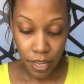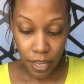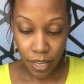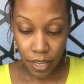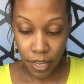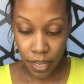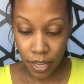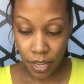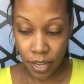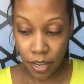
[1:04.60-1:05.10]

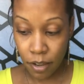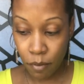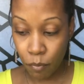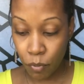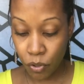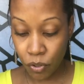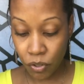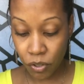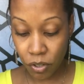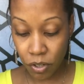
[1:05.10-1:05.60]
And
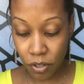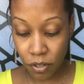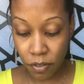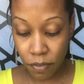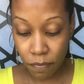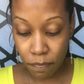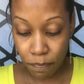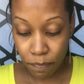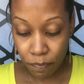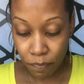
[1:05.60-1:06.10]
we're just
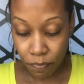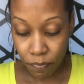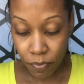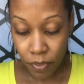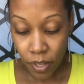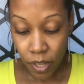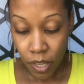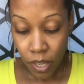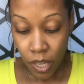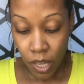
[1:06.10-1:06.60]
gonna,
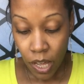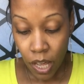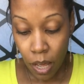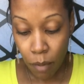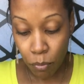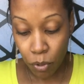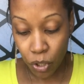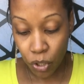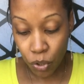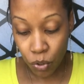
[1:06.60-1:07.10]

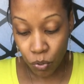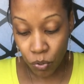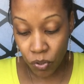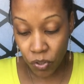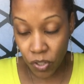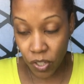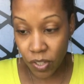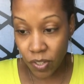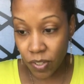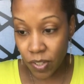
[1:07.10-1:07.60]
I'm gonna use
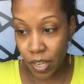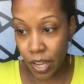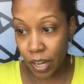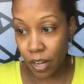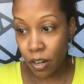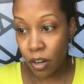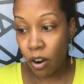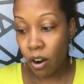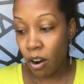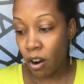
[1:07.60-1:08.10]
this
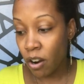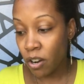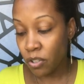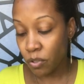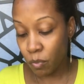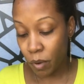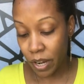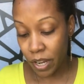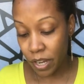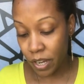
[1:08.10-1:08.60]
deck of
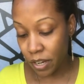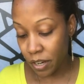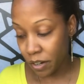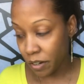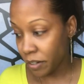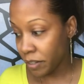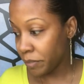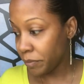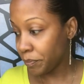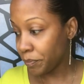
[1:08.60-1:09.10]
cards right
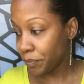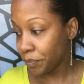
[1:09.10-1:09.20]
here.